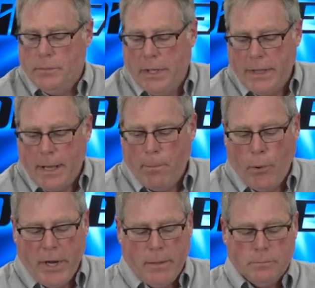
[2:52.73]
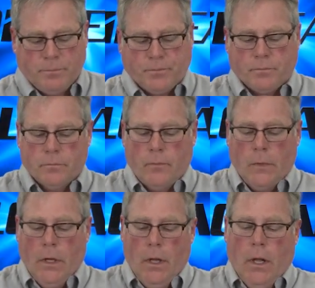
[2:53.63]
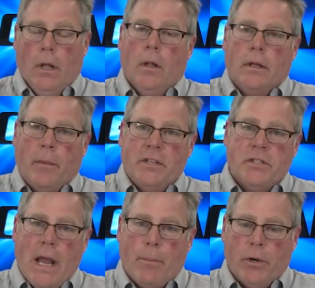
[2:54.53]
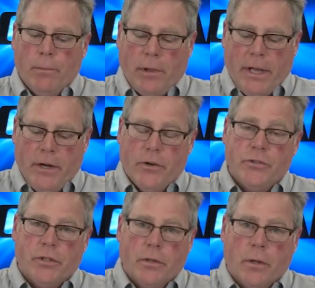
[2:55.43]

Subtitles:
At that point, my snap ring pliers,